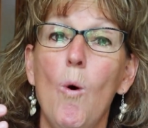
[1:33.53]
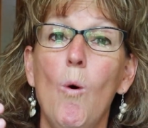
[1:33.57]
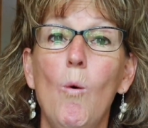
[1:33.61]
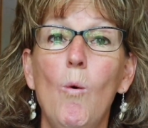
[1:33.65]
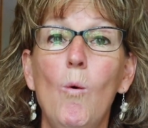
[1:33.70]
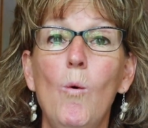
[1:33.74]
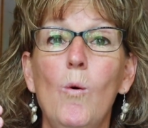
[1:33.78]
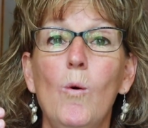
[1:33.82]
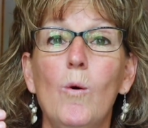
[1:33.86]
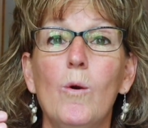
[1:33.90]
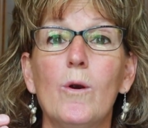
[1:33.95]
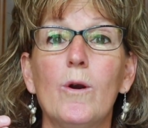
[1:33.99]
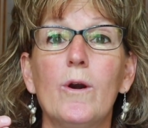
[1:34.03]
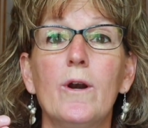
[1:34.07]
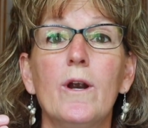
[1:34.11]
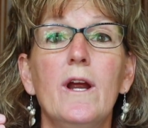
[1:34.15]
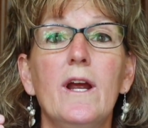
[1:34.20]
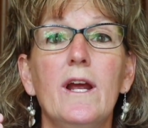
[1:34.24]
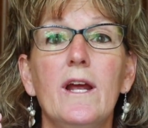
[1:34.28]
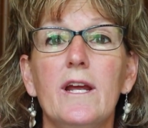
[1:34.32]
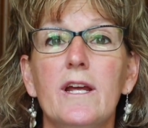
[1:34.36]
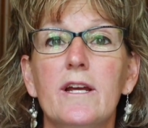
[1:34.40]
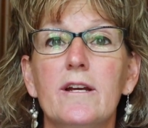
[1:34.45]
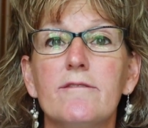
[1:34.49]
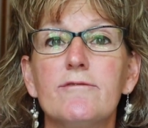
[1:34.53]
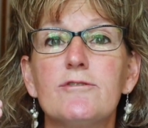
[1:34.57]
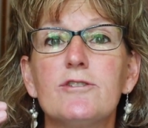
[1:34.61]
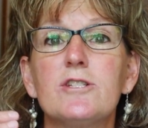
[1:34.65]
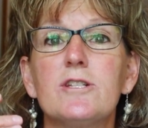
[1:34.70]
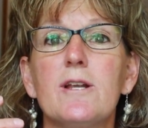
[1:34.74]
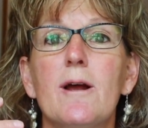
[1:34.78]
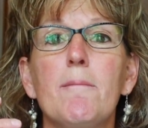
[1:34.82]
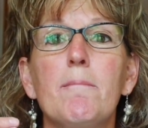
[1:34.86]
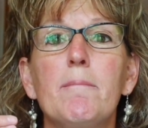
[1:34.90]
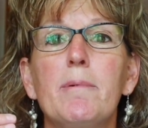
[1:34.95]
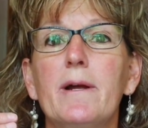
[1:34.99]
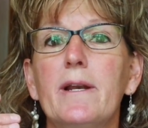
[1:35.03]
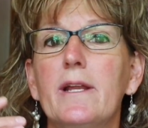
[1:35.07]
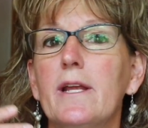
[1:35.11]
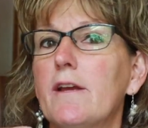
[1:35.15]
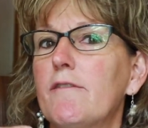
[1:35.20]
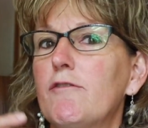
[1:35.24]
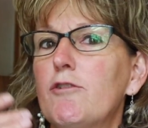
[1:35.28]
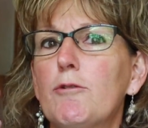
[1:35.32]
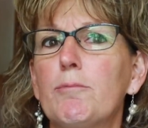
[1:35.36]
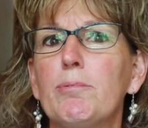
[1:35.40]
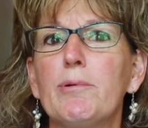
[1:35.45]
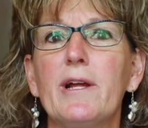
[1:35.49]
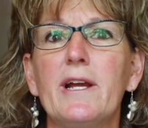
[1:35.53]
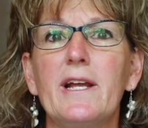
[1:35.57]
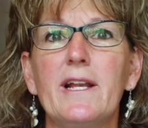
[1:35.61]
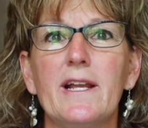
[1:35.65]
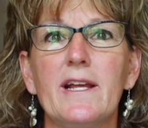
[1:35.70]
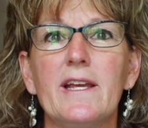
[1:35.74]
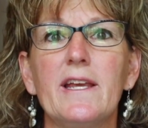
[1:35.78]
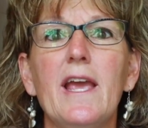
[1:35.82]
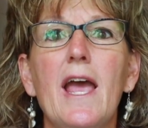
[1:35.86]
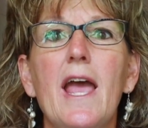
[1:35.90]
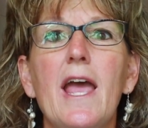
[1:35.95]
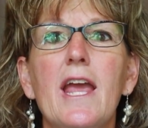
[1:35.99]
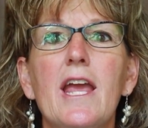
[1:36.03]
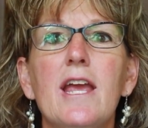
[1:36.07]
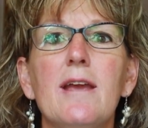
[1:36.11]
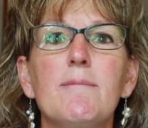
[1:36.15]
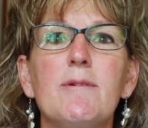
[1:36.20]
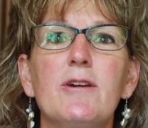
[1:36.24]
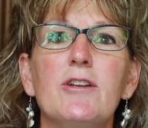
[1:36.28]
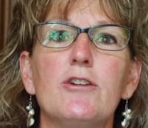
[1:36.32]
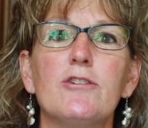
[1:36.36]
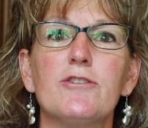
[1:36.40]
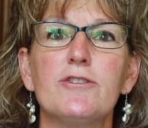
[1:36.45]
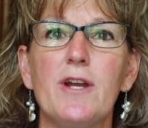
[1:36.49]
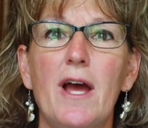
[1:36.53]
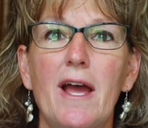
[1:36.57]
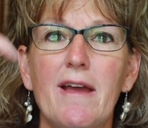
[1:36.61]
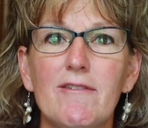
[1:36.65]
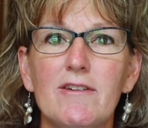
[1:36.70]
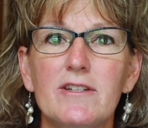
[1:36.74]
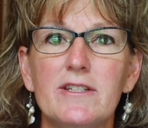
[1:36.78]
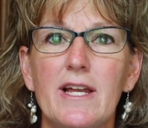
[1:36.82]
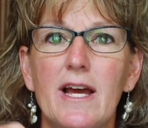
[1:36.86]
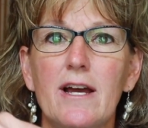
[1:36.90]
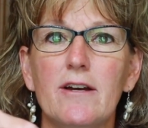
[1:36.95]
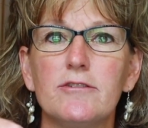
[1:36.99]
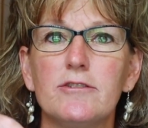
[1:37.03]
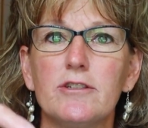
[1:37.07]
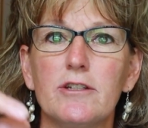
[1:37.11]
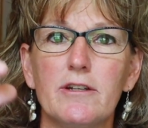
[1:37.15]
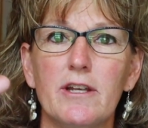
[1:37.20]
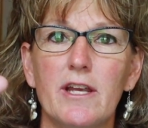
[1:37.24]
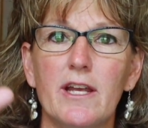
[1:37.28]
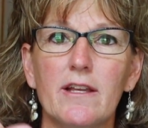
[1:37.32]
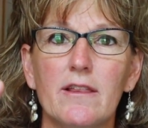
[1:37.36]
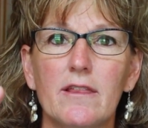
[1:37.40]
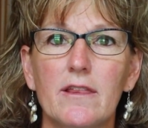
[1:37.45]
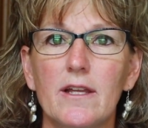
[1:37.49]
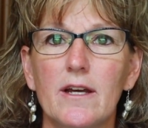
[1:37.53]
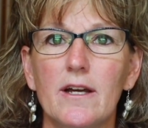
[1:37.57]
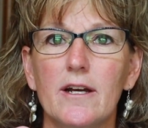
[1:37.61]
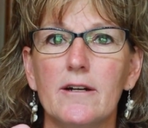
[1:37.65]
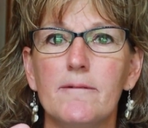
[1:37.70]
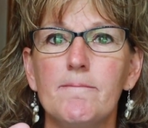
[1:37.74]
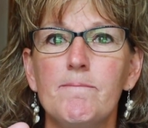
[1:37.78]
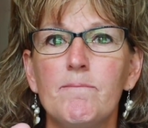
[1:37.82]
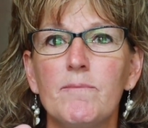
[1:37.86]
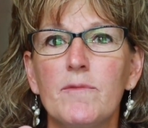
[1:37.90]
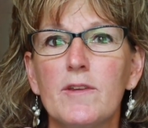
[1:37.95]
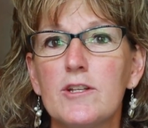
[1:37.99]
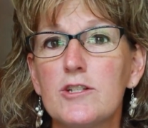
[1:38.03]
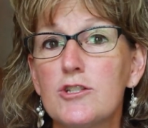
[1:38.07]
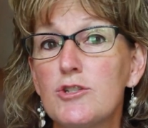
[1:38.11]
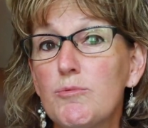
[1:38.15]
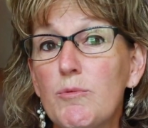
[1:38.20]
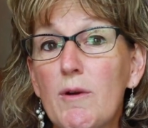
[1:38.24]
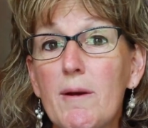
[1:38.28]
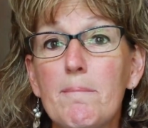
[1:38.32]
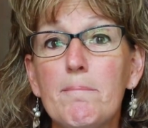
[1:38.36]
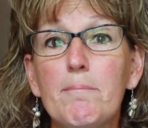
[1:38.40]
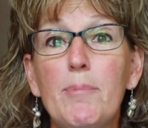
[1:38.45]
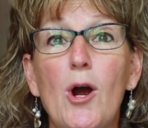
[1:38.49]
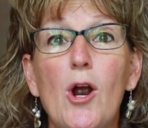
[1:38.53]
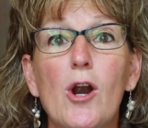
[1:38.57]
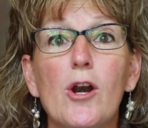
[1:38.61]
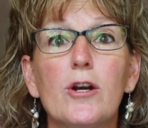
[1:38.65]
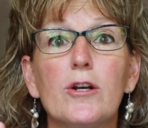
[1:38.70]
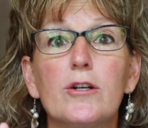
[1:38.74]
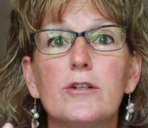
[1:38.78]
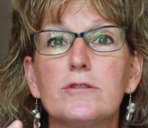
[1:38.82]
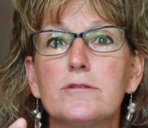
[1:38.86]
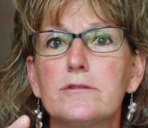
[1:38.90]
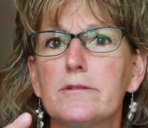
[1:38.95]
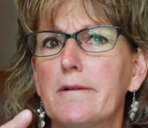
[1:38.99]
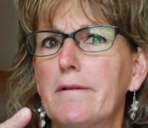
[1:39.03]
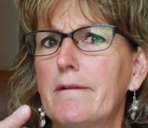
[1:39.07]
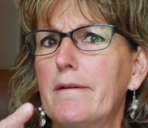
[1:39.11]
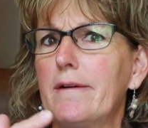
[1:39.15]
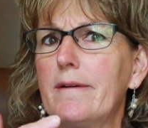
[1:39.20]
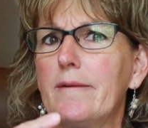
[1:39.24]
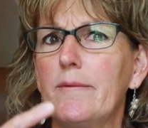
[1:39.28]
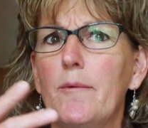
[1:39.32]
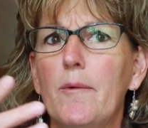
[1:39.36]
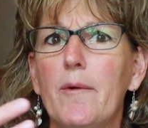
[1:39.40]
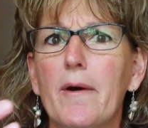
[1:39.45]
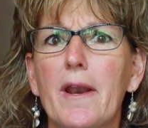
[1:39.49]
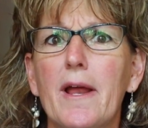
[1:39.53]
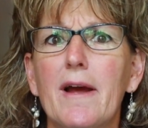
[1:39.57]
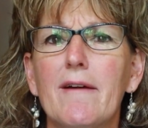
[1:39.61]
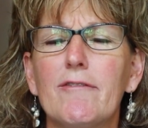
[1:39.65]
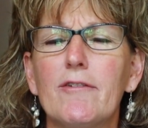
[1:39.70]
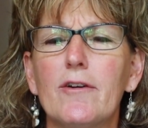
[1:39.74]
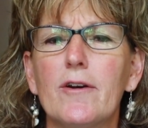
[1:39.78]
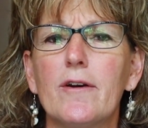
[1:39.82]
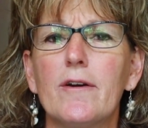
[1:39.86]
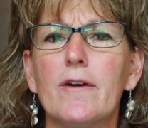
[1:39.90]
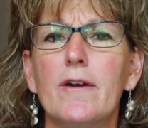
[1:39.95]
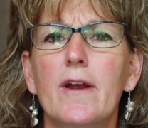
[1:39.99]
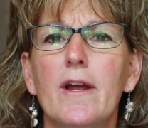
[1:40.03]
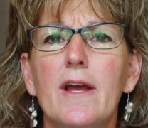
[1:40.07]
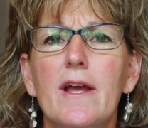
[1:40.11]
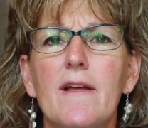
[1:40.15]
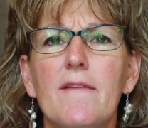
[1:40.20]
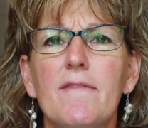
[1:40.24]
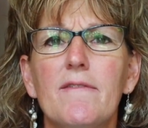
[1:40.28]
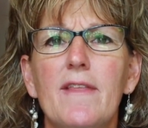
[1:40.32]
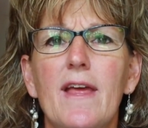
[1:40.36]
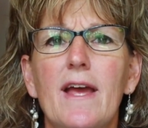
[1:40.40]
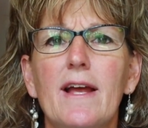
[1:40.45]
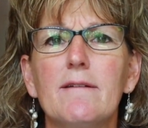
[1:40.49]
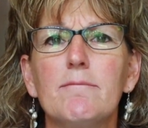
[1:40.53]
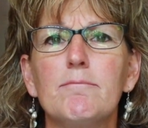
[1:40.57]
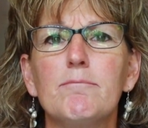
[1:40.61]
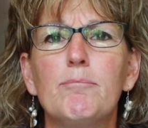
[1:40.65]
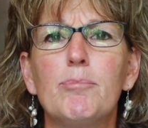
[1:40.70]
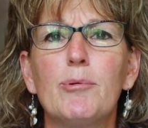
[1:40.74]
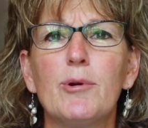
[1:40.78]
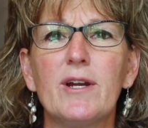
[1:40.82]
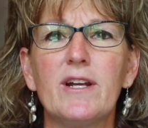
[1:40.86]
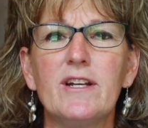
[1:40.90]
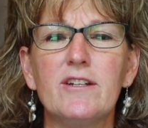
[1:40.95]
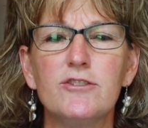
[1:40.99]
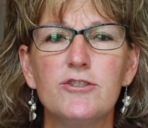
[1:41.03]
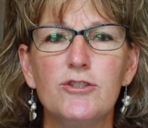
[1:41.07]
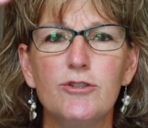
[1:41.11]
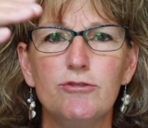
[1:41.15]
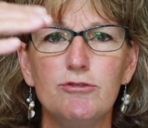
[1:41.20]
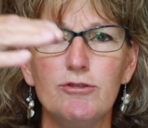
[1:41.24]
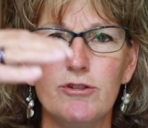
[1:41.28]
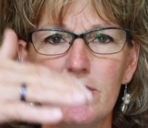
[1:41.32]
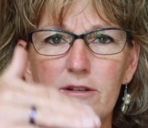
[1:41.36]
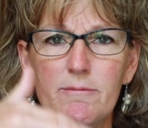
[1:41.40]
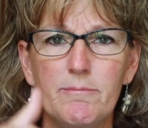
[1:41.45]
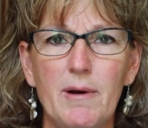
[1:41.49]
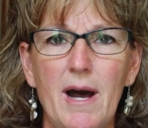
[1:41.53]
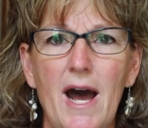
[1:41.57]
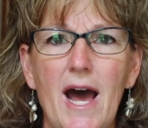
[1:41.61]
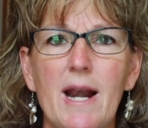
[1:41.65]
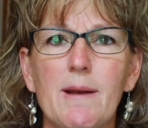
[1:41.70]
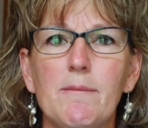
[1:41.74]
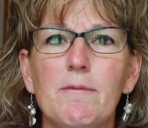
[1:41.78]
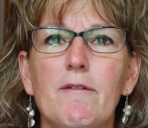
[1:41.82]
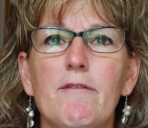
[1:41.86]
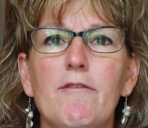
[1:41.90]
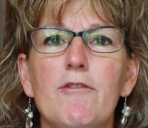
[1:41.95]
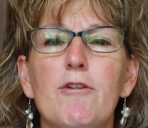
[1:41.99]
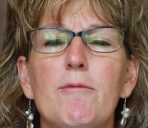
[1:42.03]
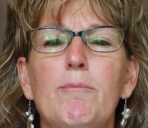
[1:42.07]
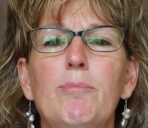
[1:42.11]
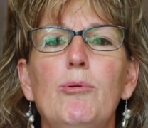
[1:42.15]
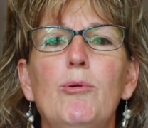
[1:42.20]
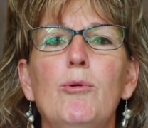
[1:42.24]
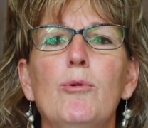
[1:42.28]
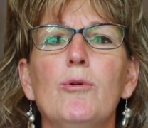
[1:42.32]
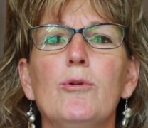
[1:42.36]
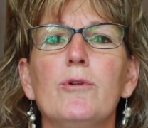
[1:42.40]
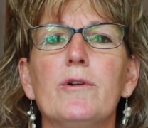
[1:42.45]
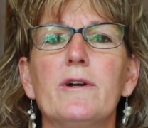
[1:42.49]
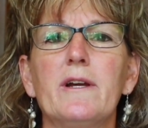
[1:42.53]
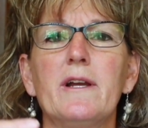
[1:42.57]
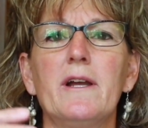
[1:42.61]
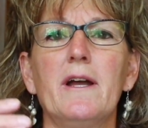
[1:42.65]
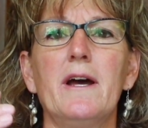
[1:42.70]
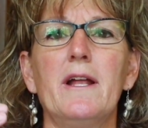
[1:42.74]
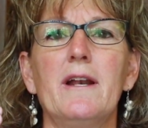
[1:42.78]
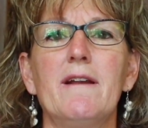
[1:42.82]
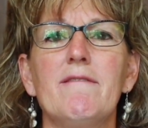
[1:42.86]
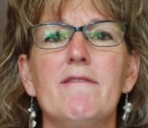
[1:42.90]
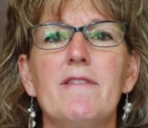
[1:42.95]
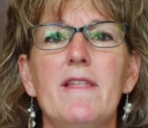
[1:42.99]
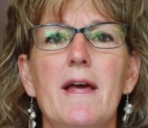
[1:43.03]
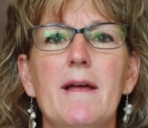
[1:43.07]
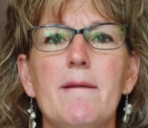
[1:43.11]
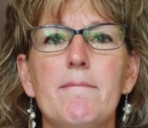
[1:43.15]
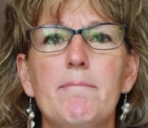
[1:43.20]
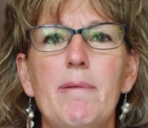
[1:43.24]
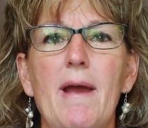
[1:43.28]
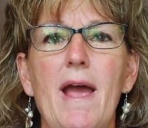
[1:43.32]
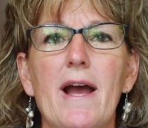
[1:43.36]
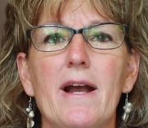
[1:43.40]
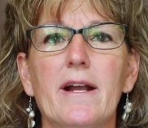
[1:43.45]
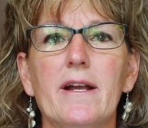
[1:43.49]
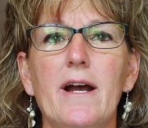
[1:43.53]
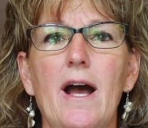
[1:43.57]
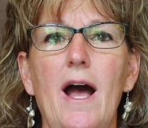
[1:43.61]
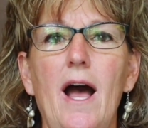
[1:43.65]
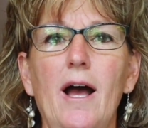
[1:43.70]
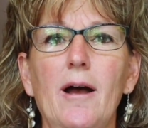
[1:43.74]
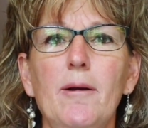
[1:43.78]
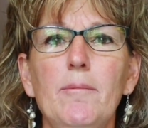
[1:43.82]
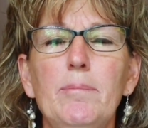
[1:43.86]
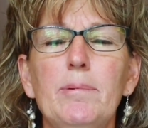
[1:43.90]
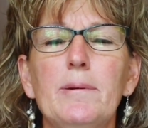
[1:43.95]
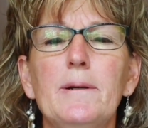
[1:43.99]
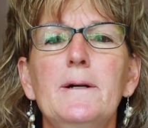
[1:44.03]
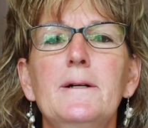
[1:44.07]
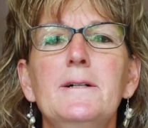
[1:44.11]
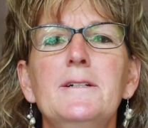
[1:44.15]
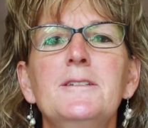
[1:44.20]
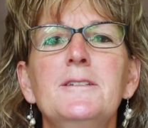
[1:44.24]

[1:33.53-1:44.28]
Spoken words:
Or if you're playing a game and you're diving down to get the swim bars or whatever that brings you to the bottom of the pool and kind of then back up,